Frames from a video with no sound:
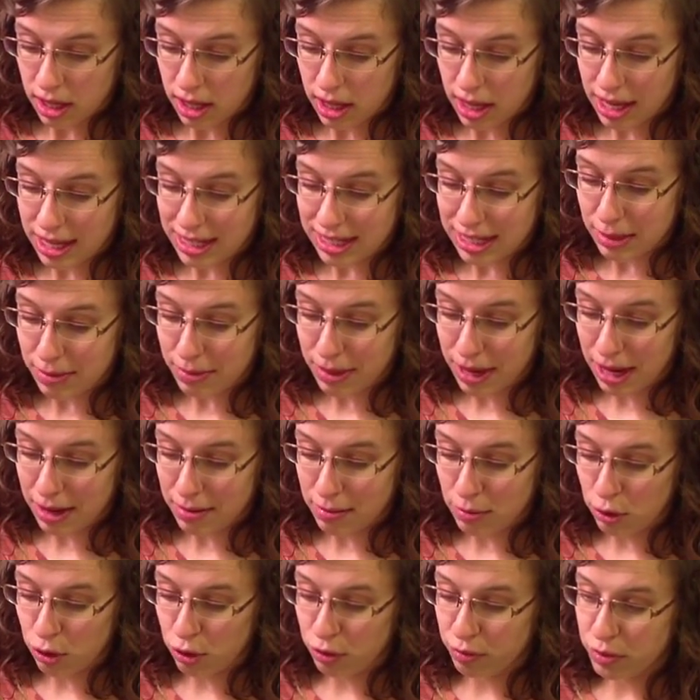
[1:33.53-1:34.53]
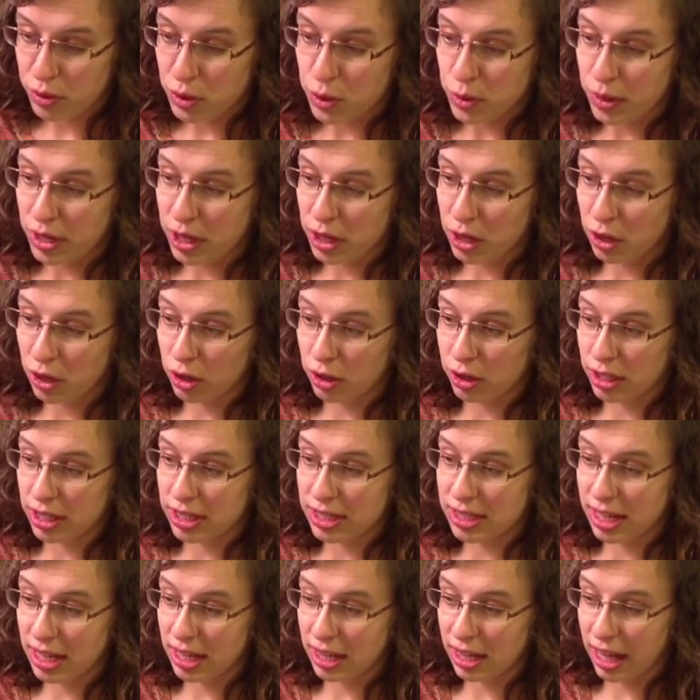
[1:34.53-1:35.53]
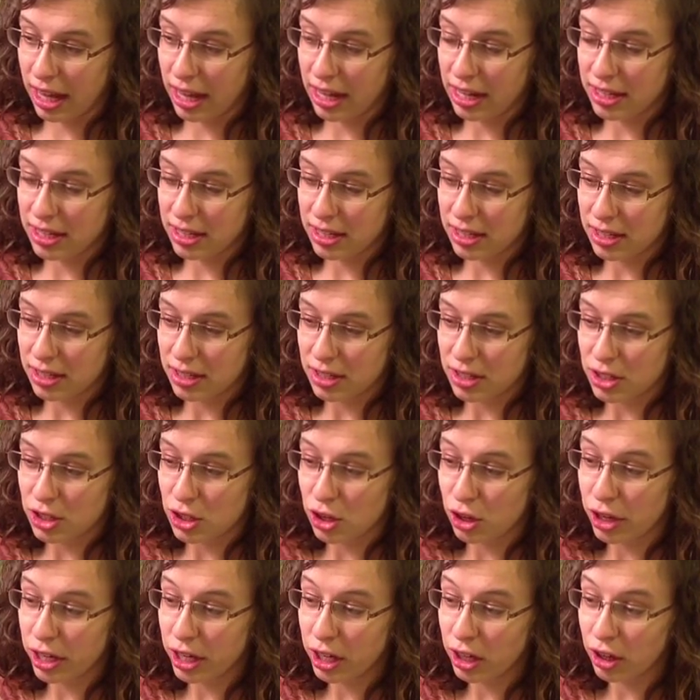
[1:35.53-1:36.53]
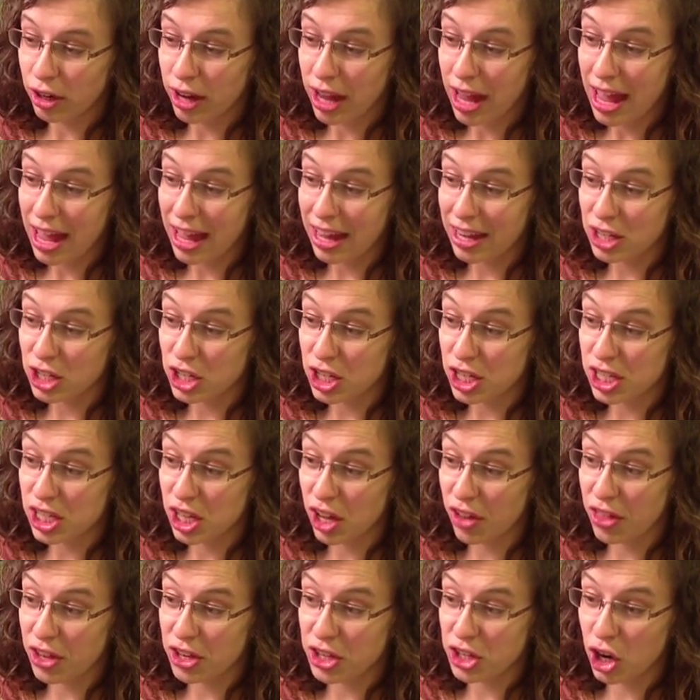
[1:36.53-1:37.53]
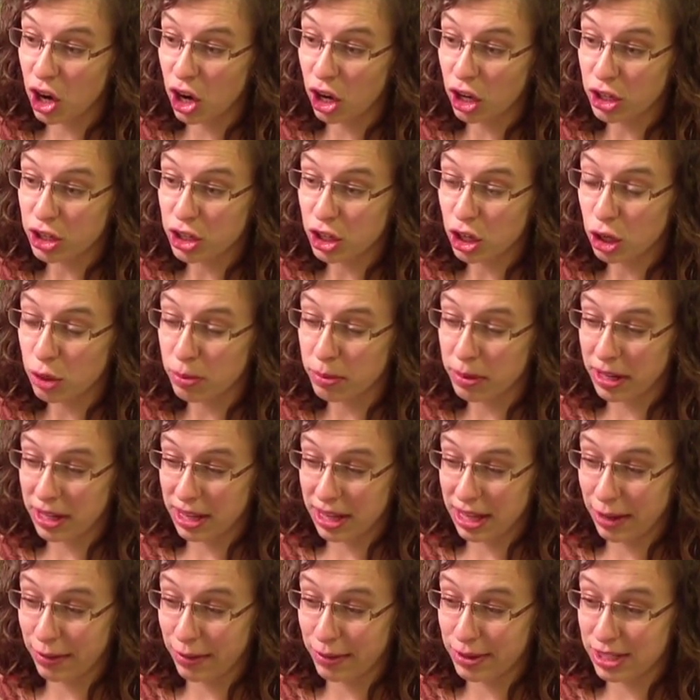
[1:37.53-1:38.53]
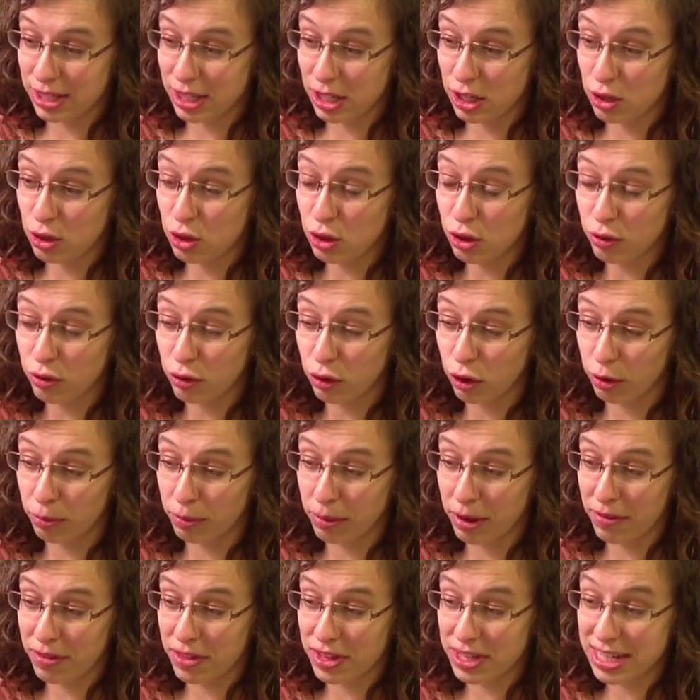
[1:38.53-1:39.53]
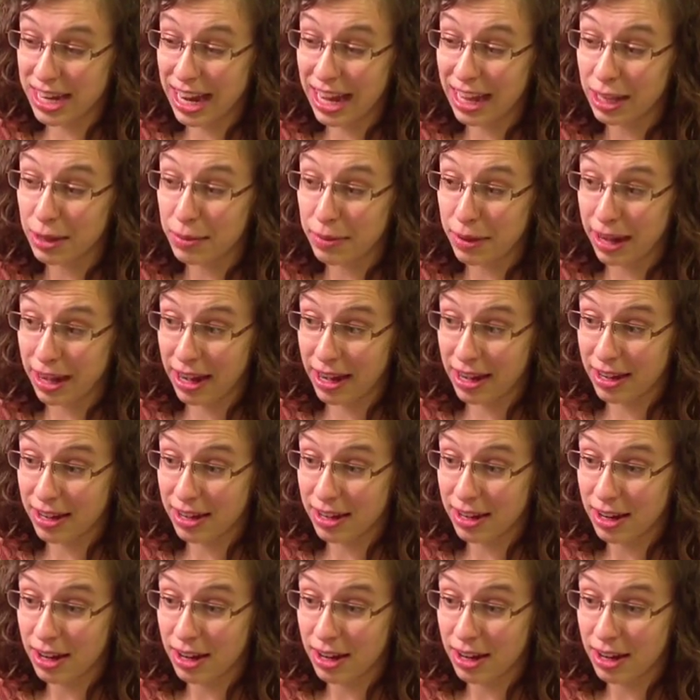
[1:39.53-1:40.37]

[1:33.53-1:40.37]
as the man moved between her and the sunlight. Turning her head, she saw the dark turban that was the uniform of the Taliban.